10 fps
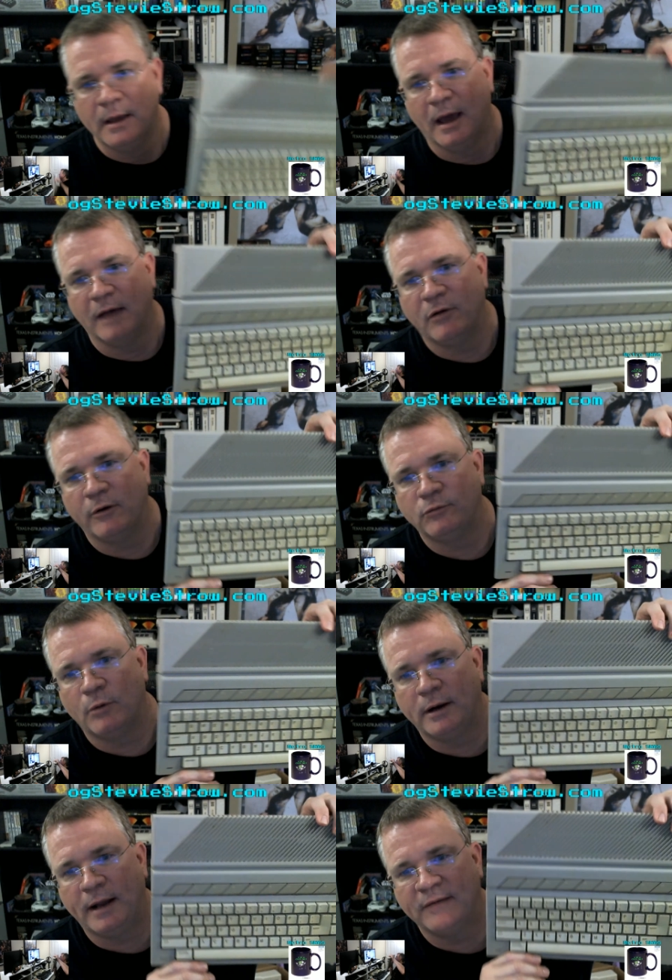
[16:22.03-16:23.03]
I've always
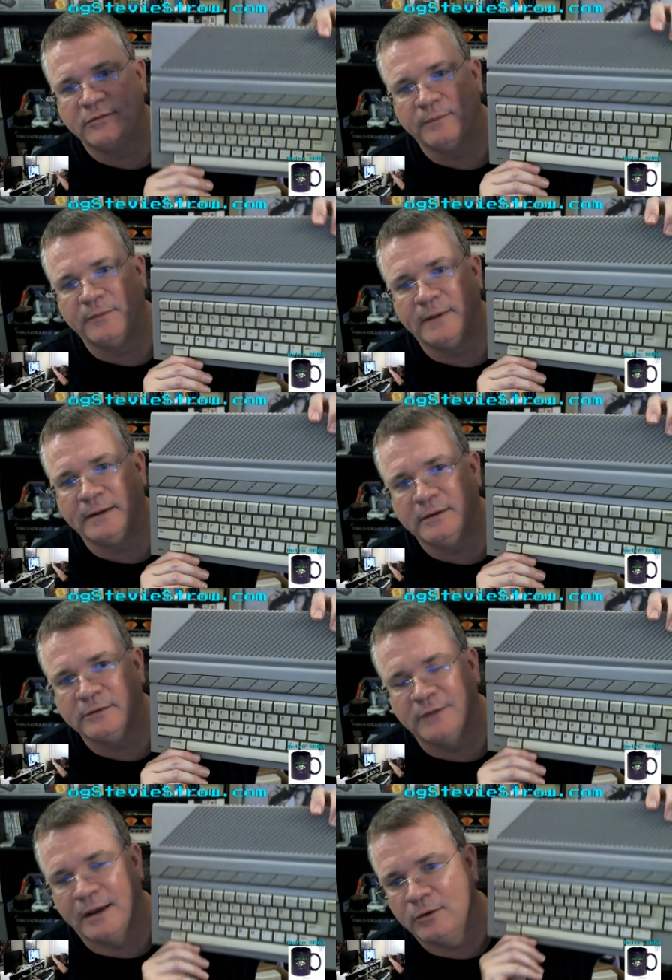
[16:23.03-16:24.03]
wanted to have something like
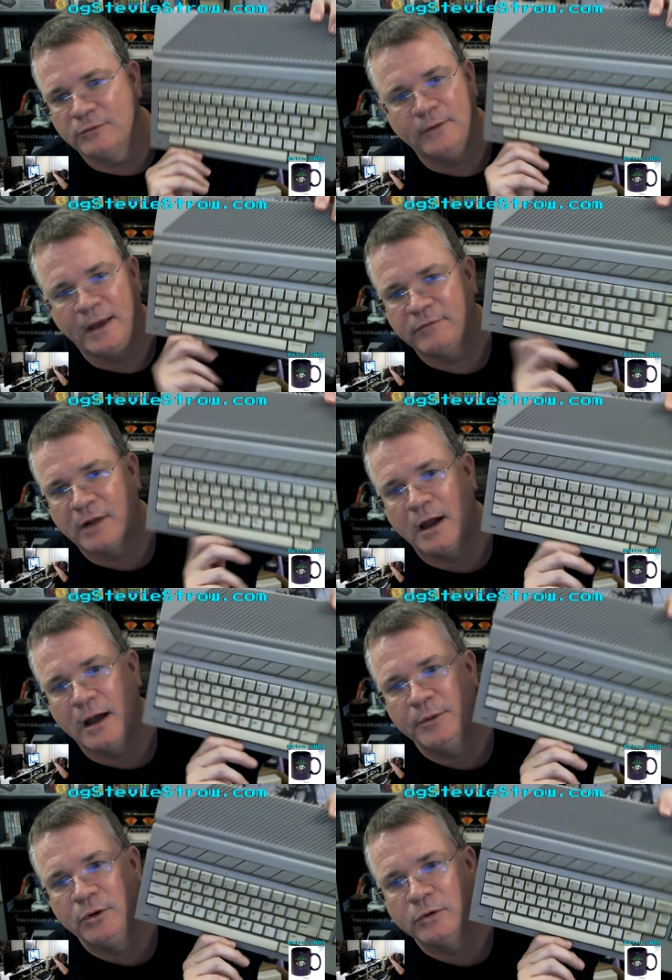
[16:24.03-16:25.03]
this. I also have
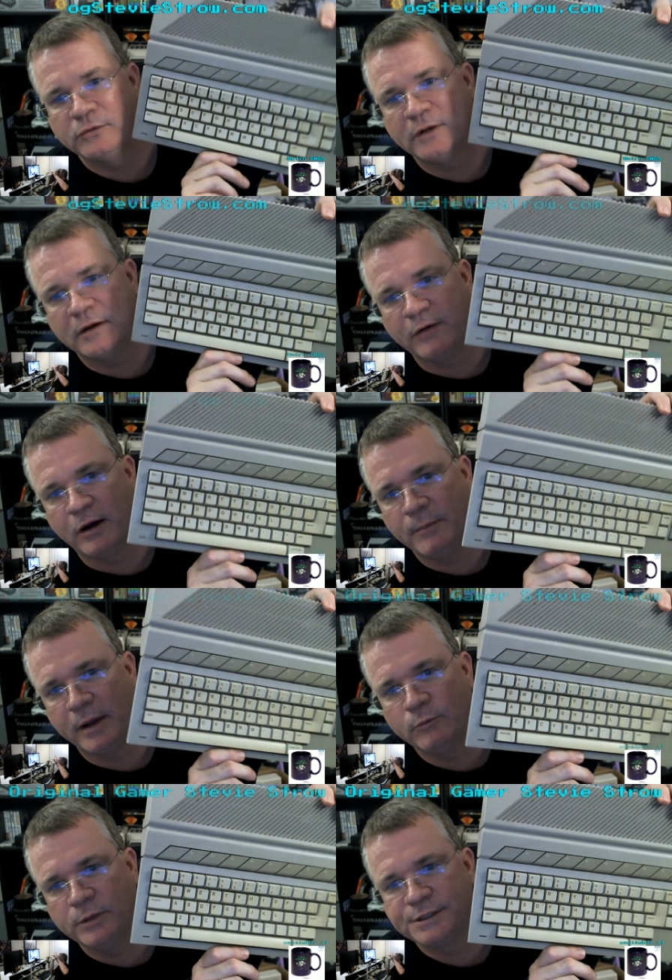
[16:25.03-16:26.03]
Commodore stuff on
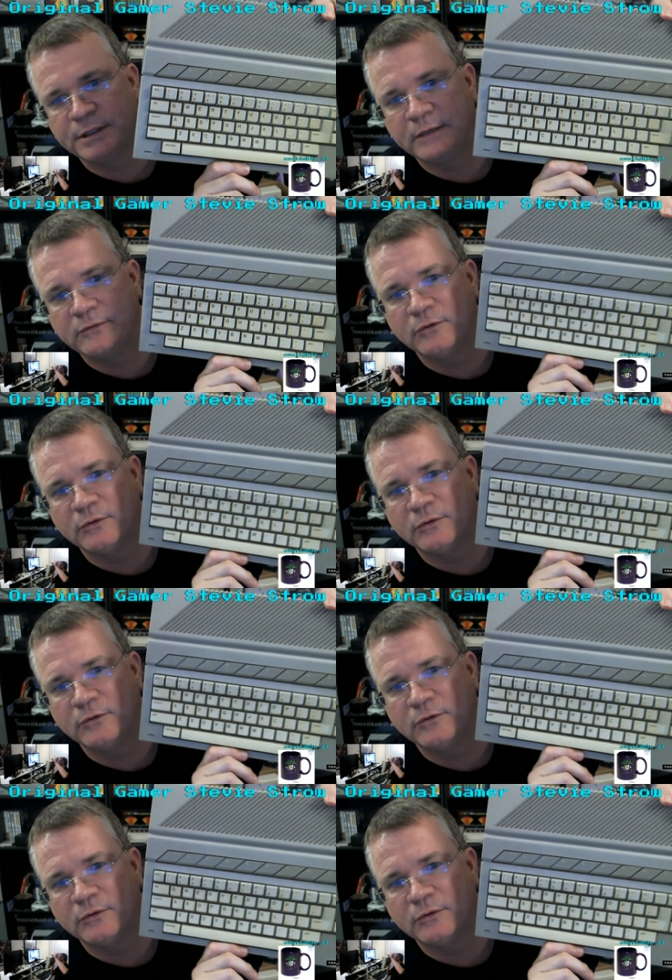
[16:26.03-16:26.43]
my wish list.